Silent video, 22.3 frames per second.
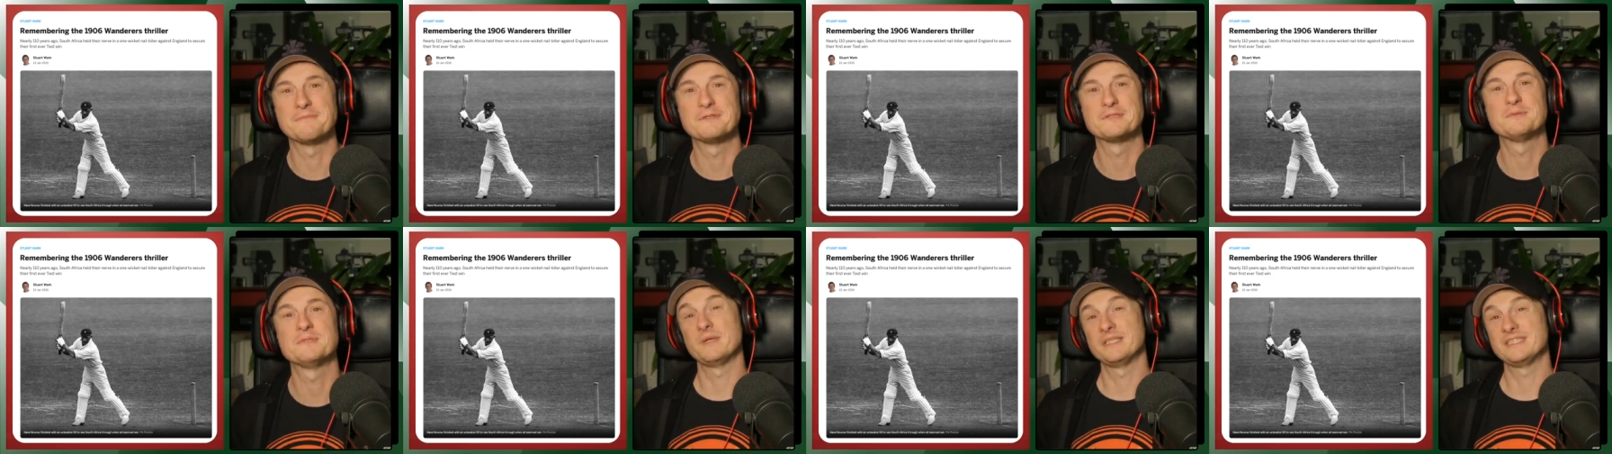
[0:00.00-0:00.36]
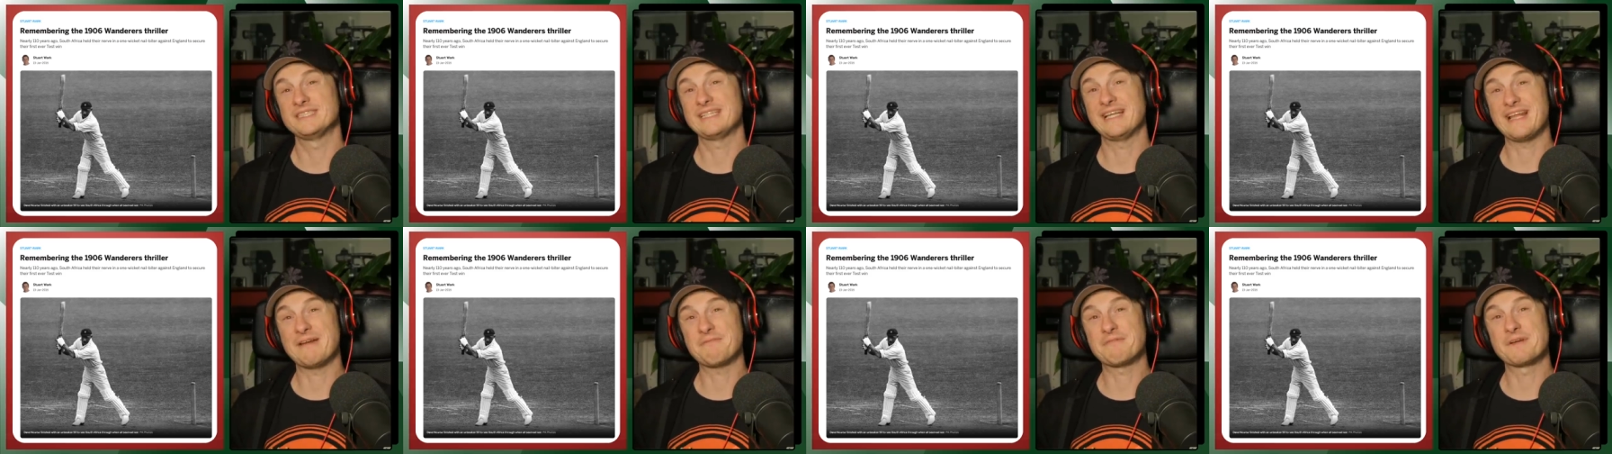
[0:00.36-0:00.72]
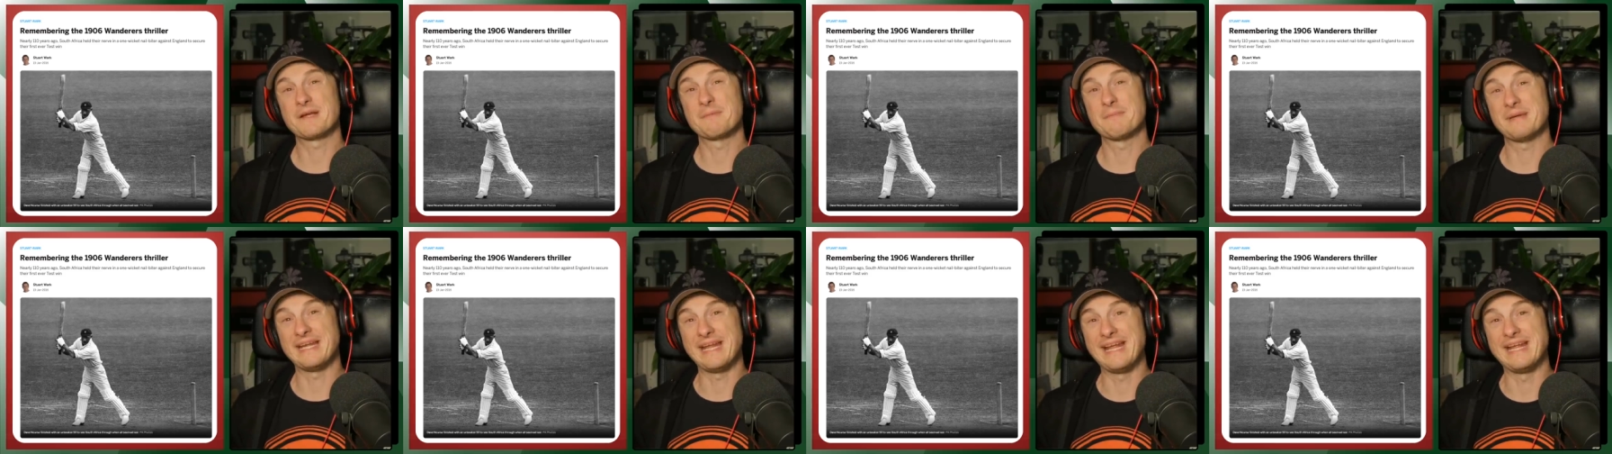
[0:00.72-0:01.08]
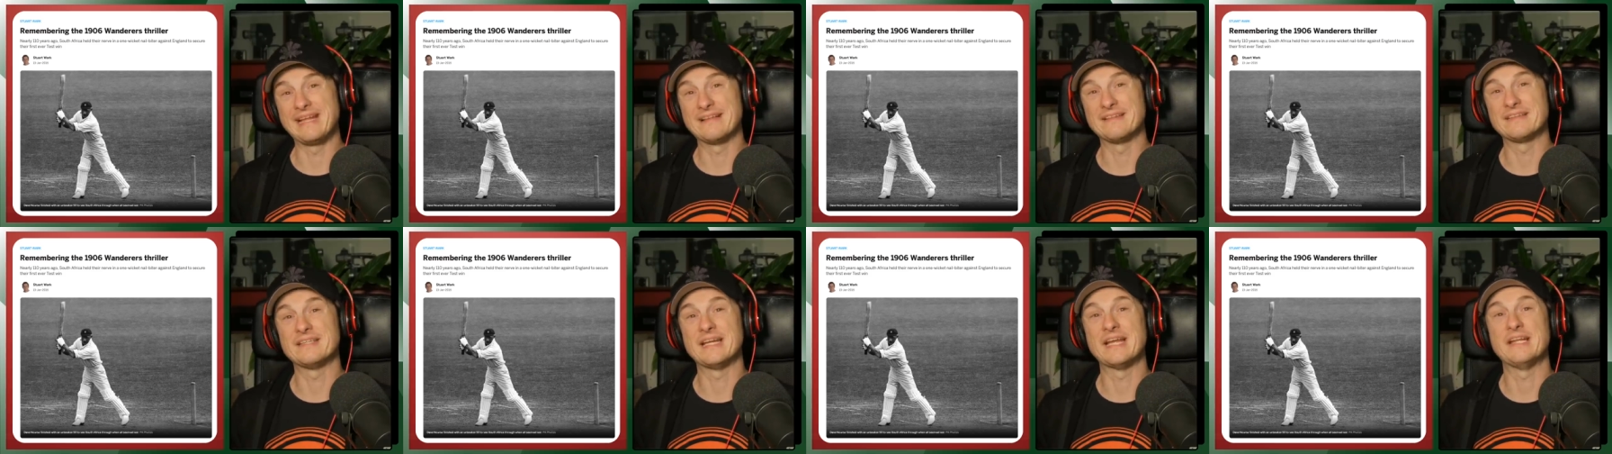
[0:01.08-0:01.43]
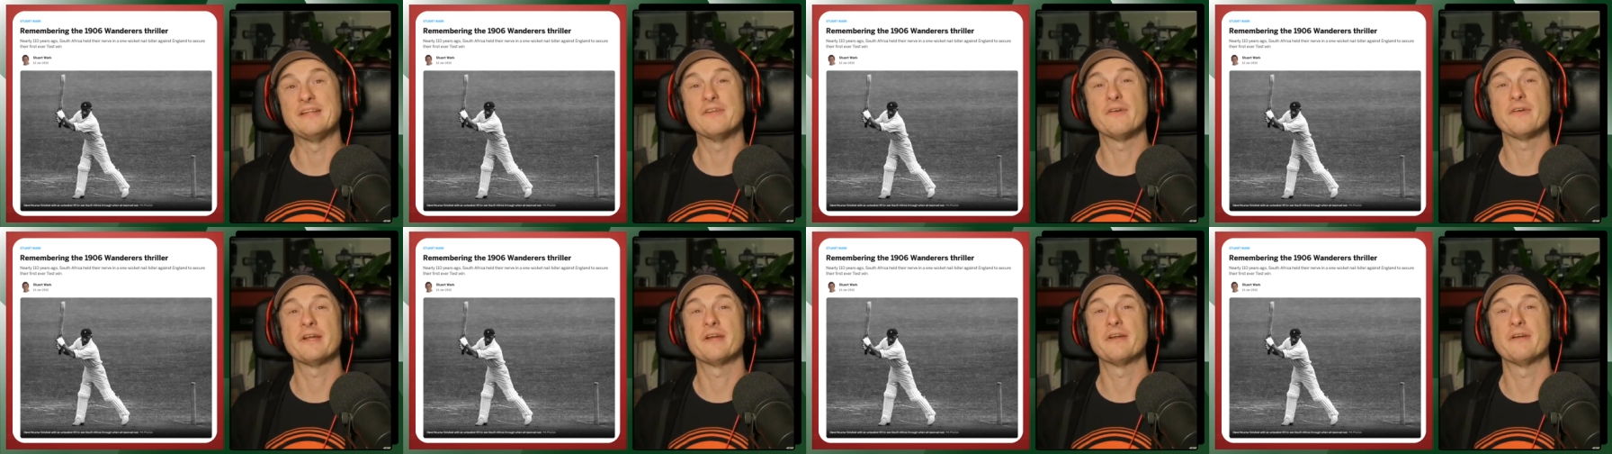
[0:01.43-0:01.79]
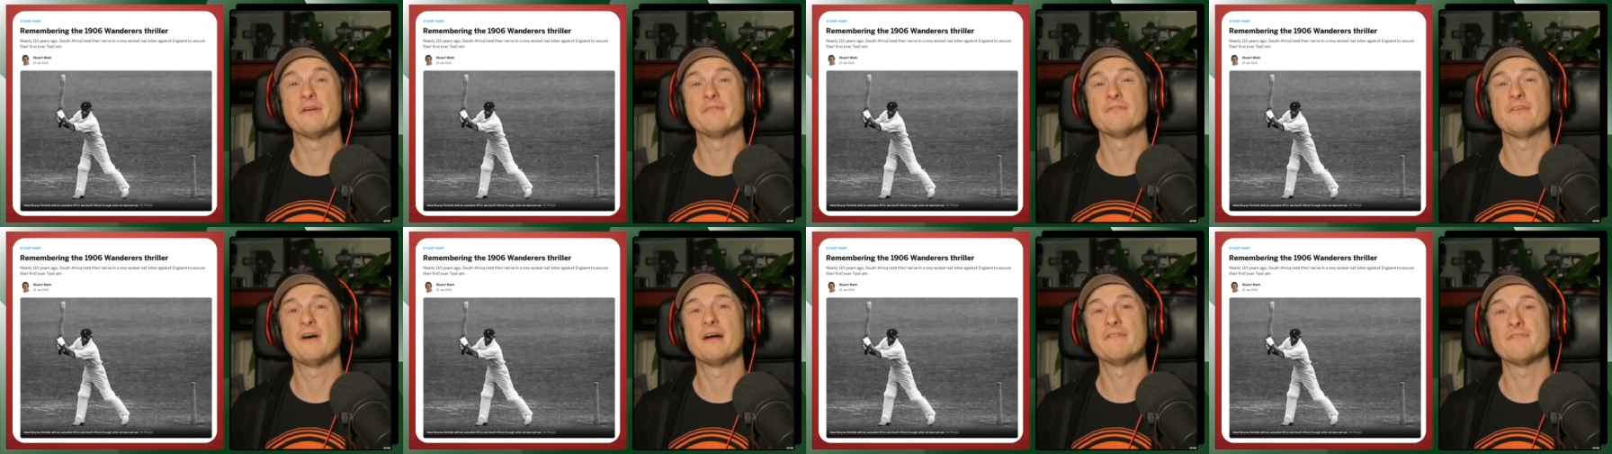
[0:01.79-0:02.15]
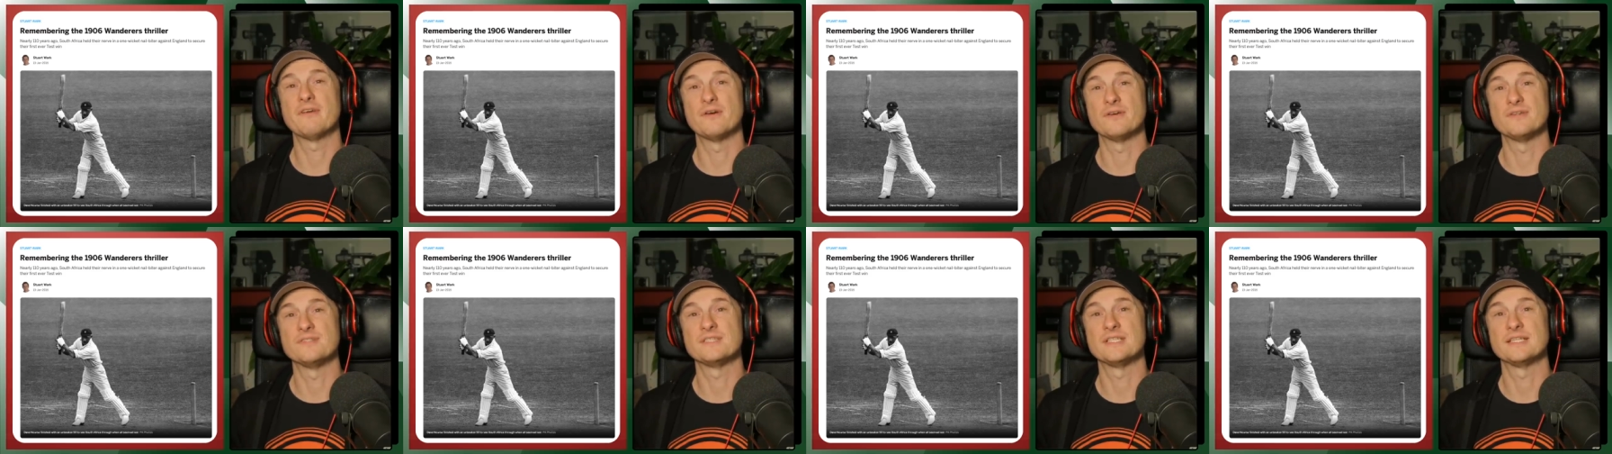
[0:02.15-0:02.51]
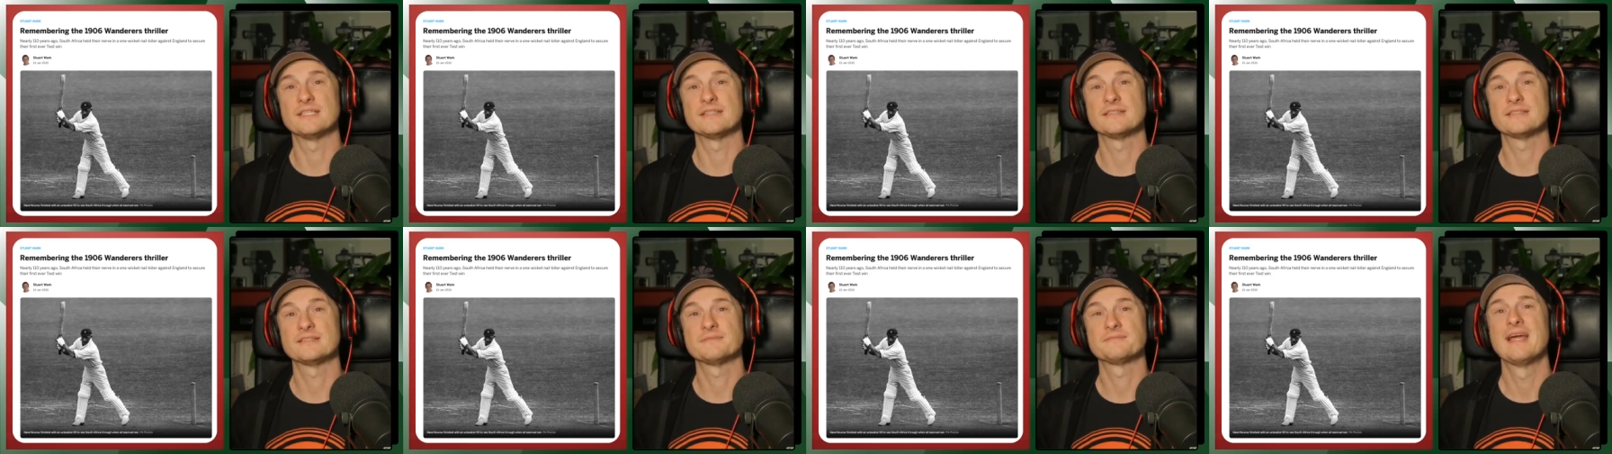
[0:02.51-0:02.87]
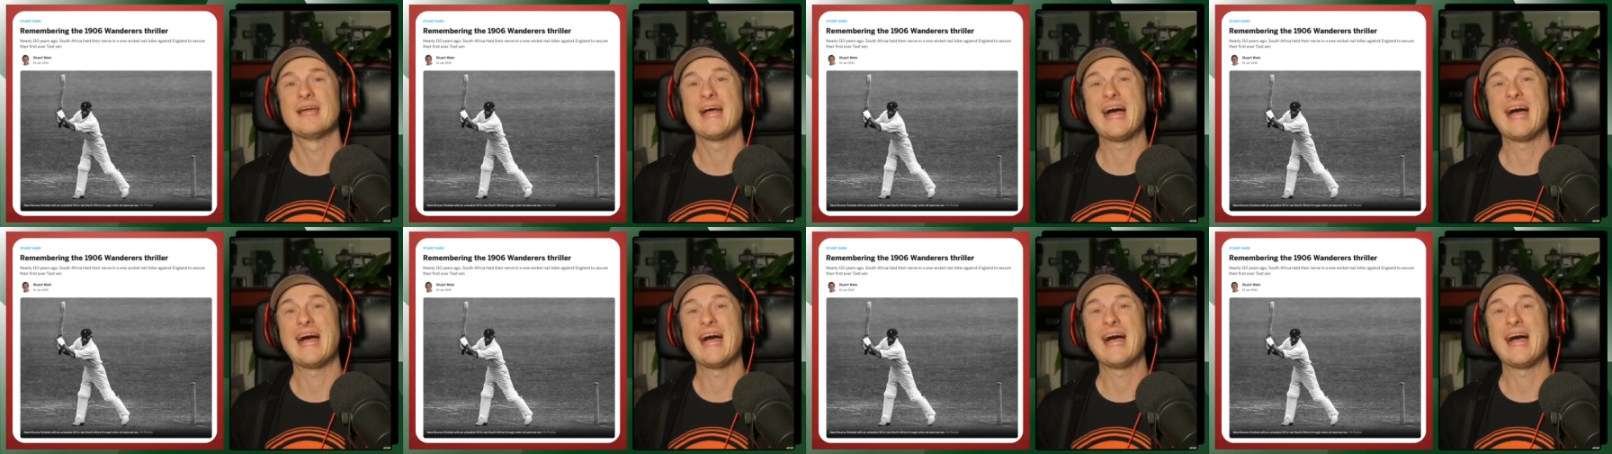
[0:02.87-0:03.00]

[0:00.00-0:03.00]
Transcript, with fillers: was when South Africa beat England in nineteen oh five oh six.